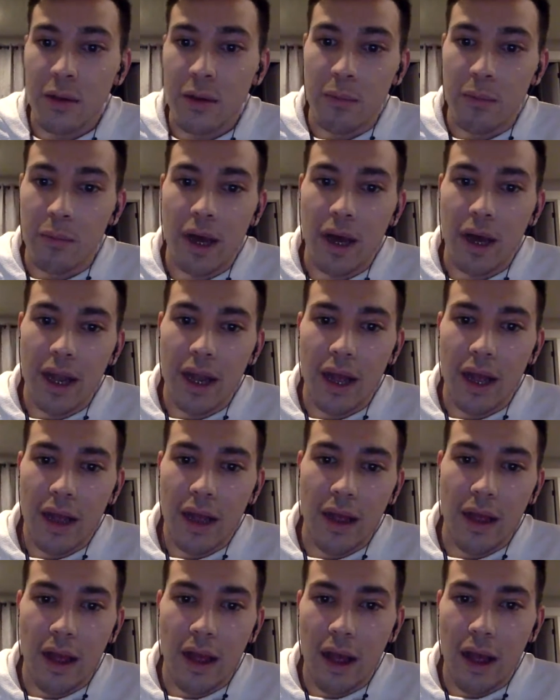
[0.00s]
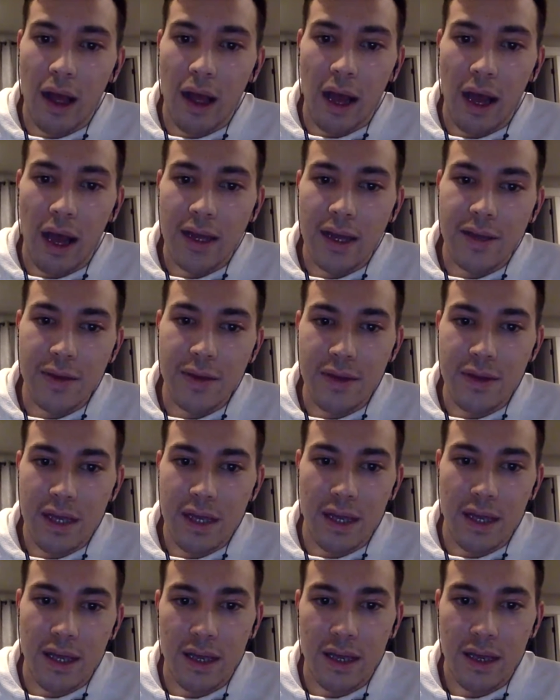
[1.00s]
But I do
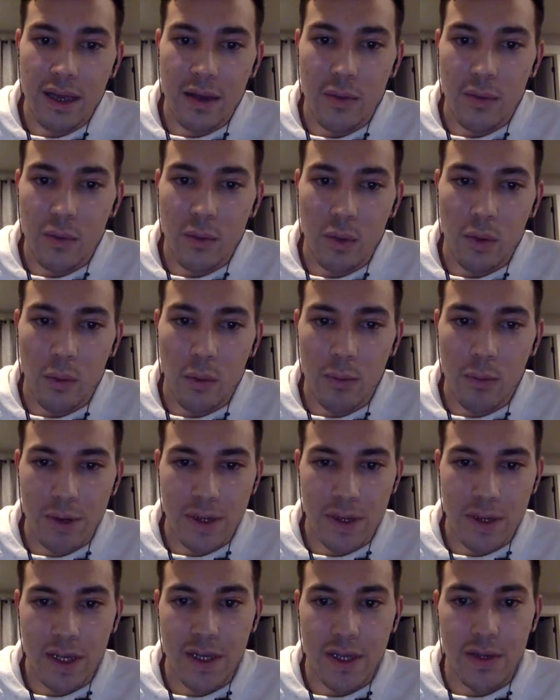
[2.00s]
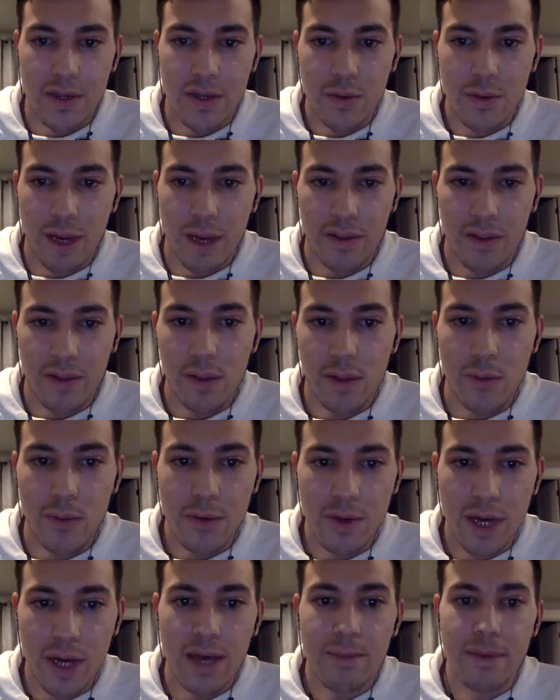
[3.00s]
think what one person can do to impact the global
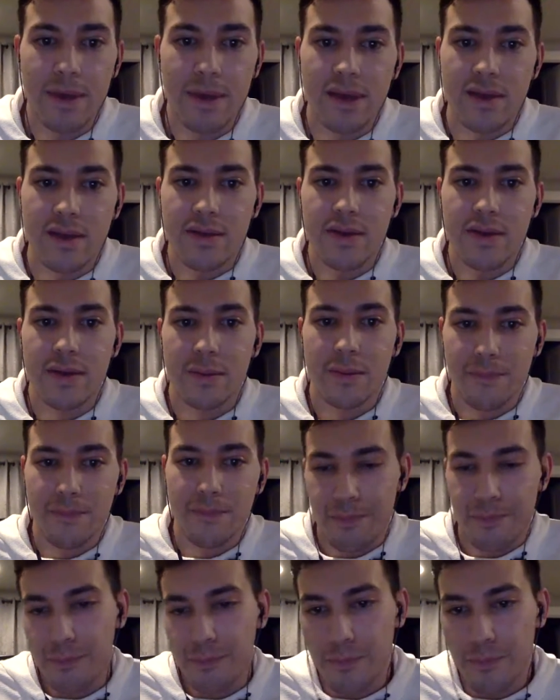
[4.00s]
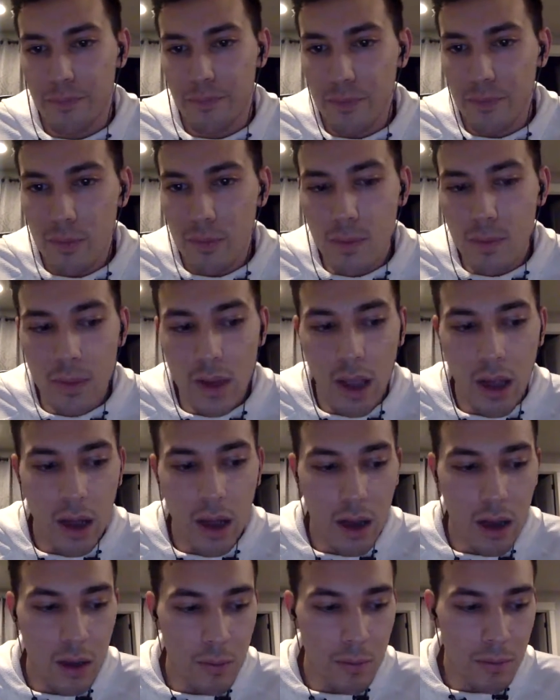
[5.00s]
tribe is
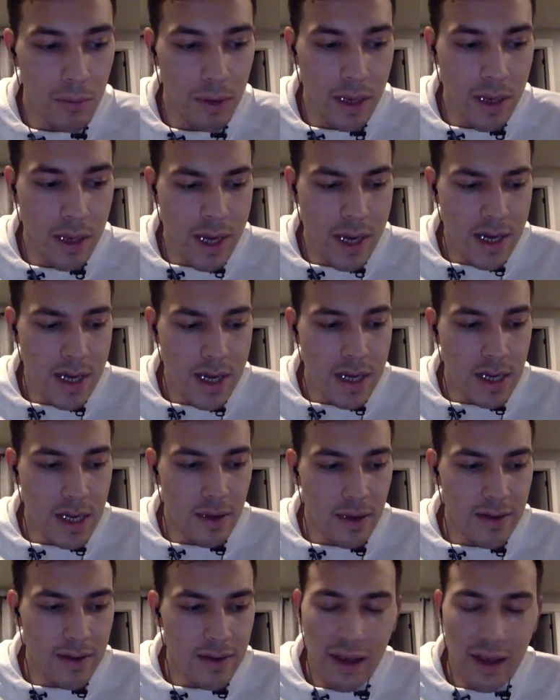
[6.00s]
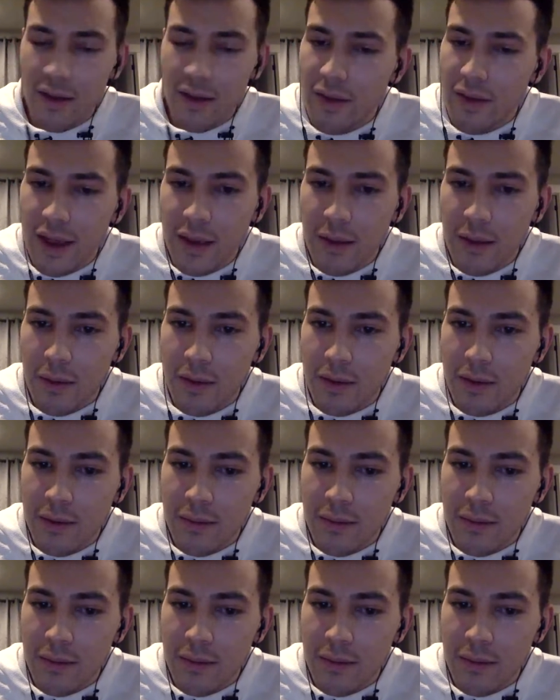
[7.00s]
um, just kind of like